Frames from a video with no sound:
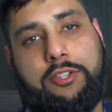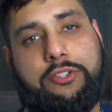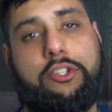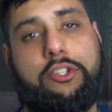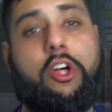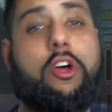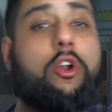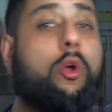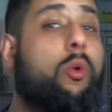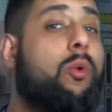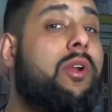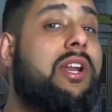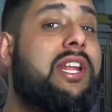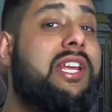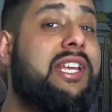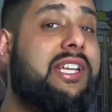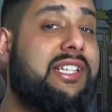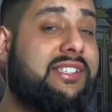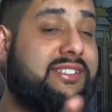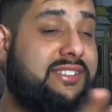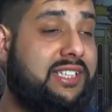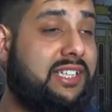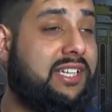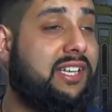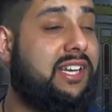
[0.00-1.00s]
Not only
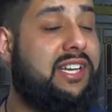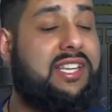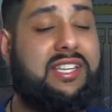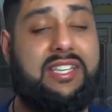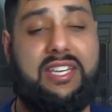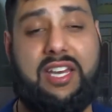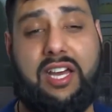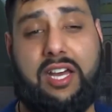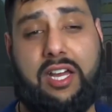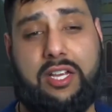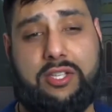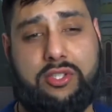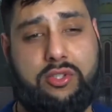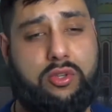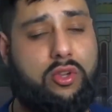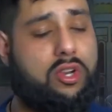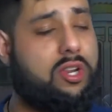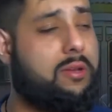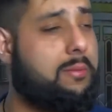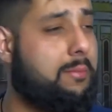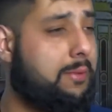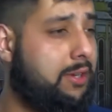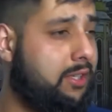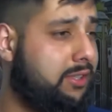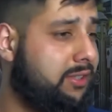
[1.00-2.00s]
is Zakaria,
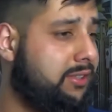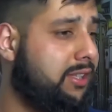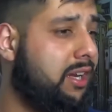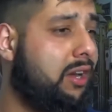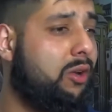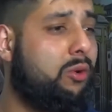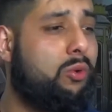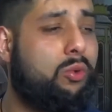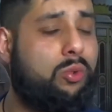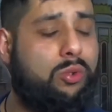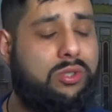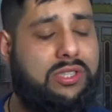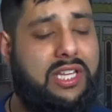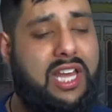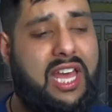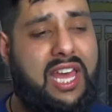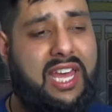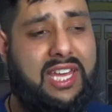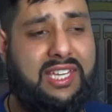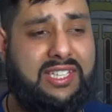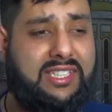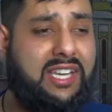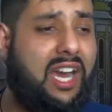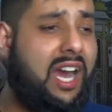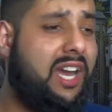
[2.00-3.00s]
Solomon, Dawood,
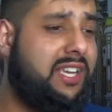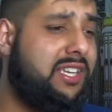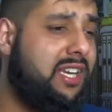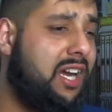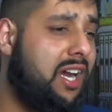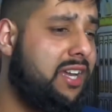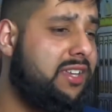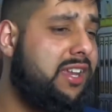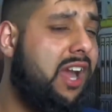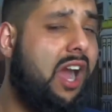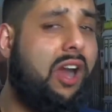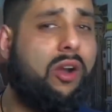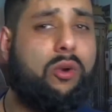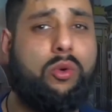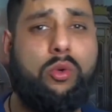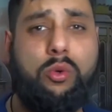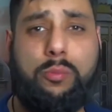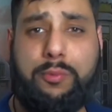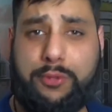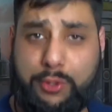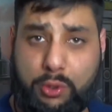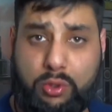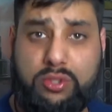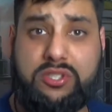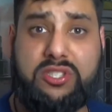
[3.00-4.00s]
Yahya,
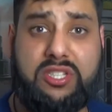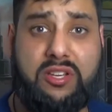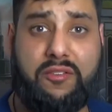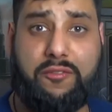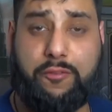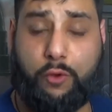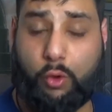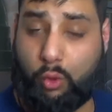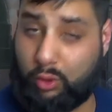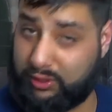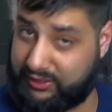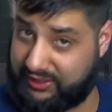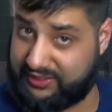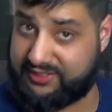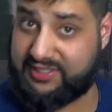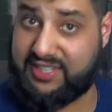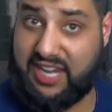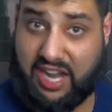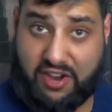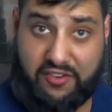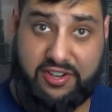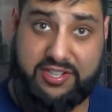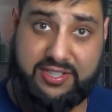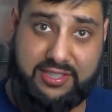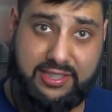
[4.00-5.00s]
Yaqub, Yusuf, all these
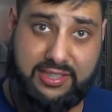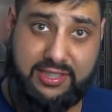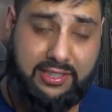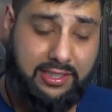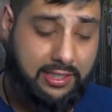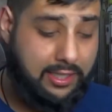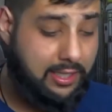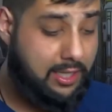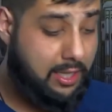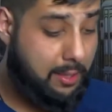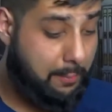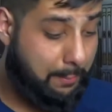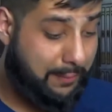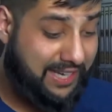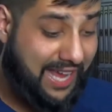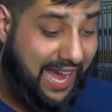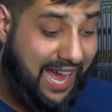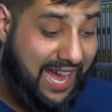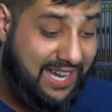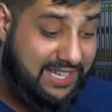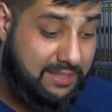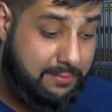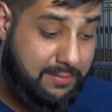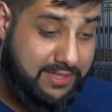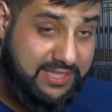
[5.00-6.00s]
inheriting, but
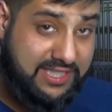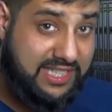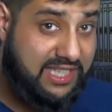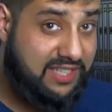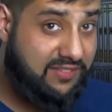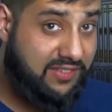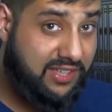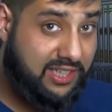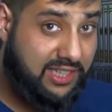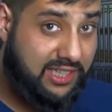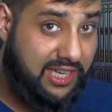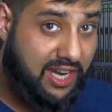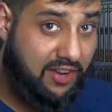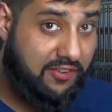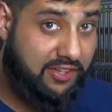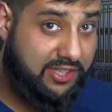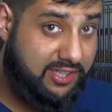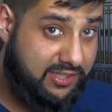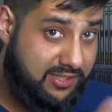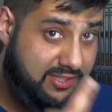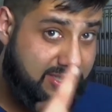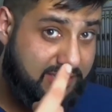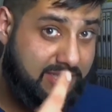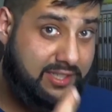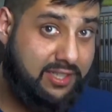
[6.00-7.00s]
Adam is leaving
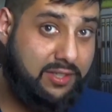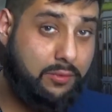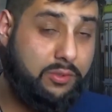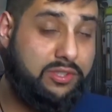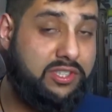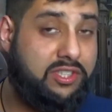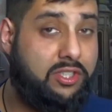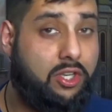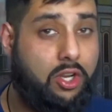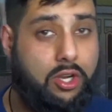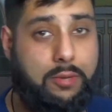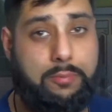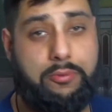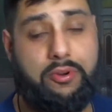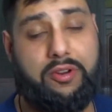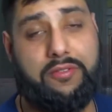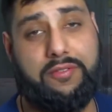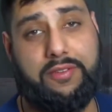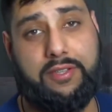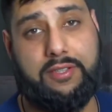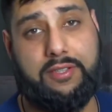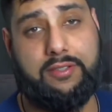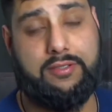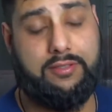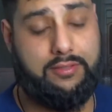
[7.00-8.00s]
inheritance here. Was he not a
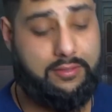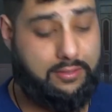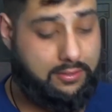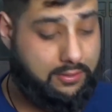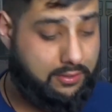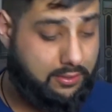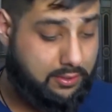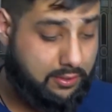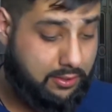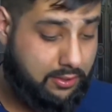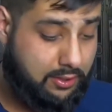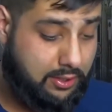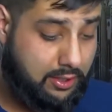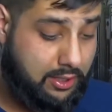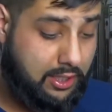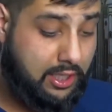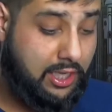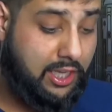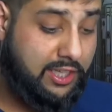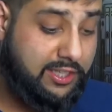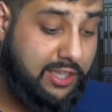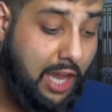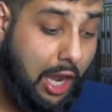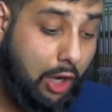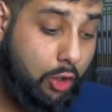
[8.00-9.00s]
prophet?
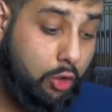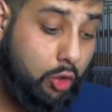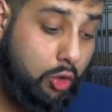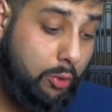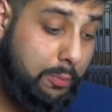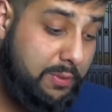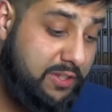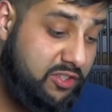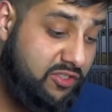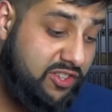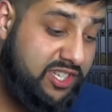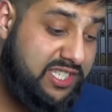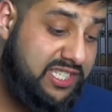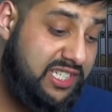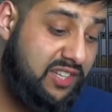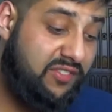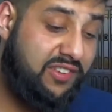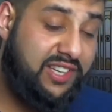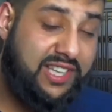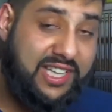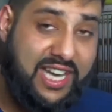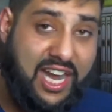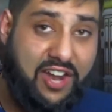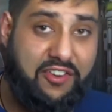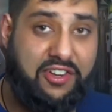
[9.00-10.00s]
Yaqub is
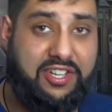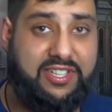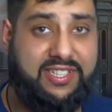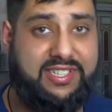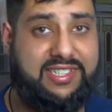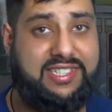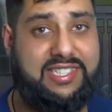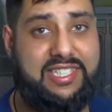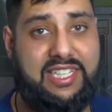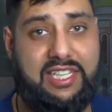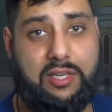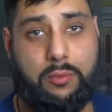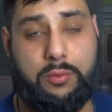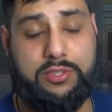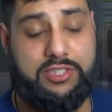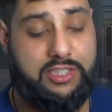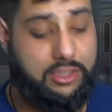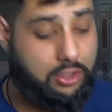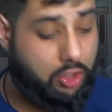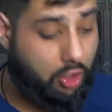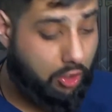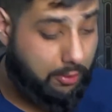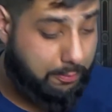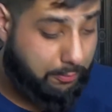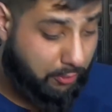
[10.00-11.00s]
receiving inheritance here. Was he
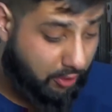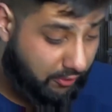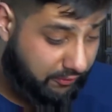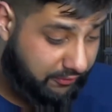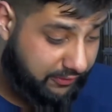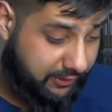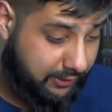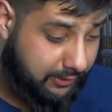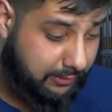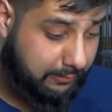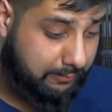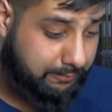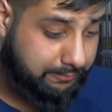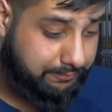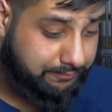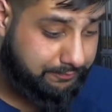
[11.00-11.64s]
not a prophet?